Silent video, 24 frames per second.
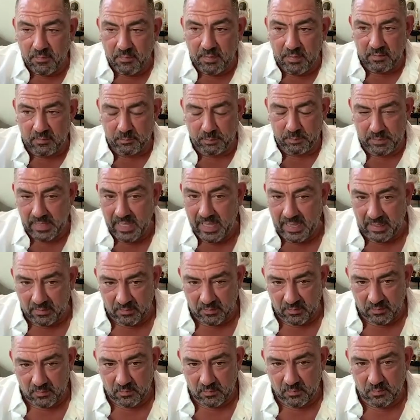this
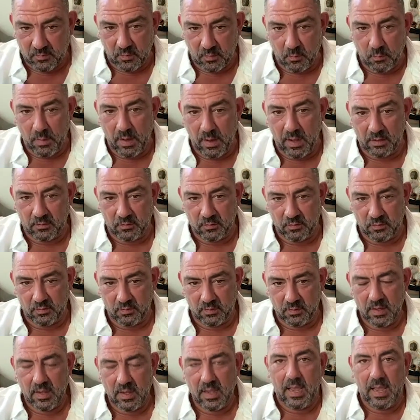place so much.